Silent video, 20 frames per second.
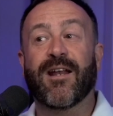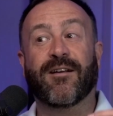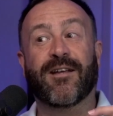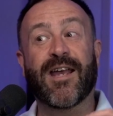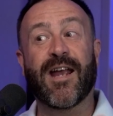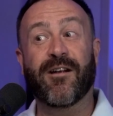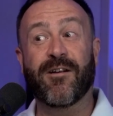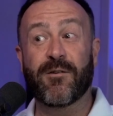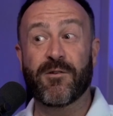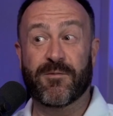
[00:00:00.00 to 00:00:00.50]
Now,
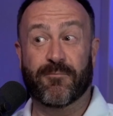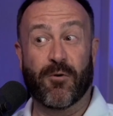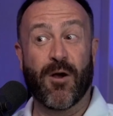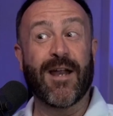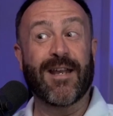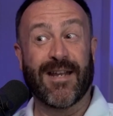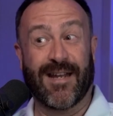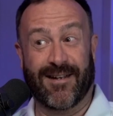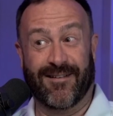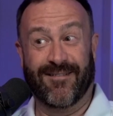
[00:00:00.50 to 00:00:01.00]
Carrie was
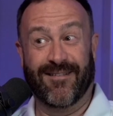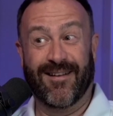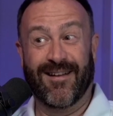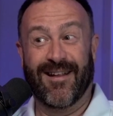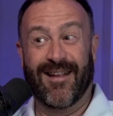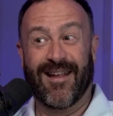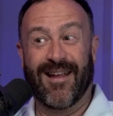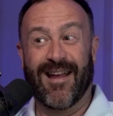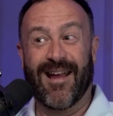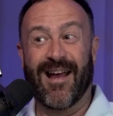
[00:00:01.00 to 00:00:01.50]
pregnant
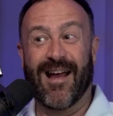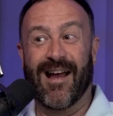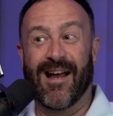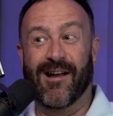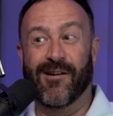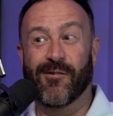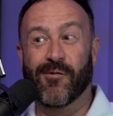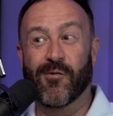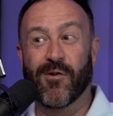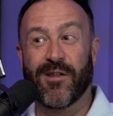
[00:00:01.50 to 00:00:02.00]

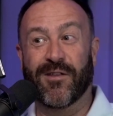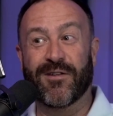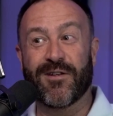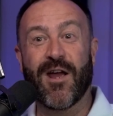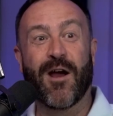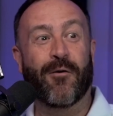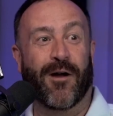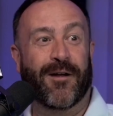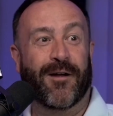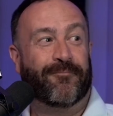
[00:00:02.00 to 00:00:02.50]
with
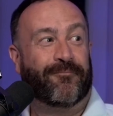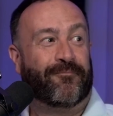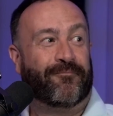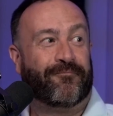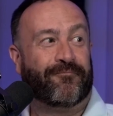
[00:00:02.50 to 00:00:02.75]
Noah.